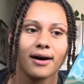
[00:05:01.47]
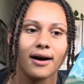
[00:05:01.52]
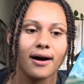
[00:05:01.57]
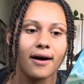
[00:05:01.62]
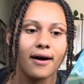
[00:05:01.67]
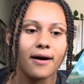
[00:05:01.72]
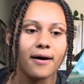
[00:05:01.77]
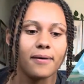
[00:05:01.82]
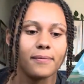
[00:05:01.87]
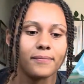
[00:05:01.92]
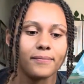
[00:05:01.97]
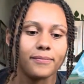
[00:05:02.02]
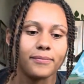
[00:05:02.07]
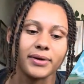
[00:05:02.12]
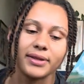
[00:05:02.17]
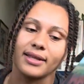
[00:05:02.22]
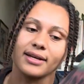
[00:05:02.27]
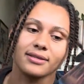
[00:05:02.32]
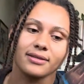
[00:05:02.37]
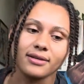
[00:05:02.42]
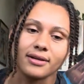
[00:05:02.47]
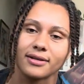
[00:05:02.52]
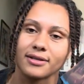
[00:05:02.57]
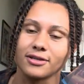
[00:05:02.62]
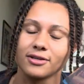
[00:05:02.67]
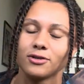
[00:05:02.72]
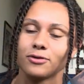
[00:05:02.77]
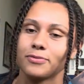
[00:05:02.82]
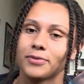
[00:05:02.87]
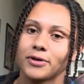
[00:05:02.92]
but that's not a
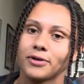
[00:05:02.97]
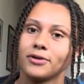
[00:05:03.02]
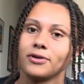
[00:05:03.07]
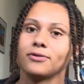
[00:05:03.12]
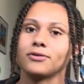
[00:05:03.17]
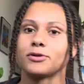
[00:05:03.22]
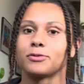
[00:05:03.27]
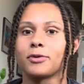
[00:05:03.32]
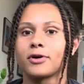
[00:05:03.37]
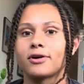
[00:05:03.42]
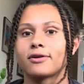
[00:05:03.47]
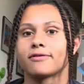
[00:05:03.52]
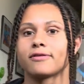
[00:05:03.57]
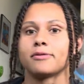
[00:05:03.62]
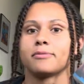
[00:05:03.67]
super huge part of the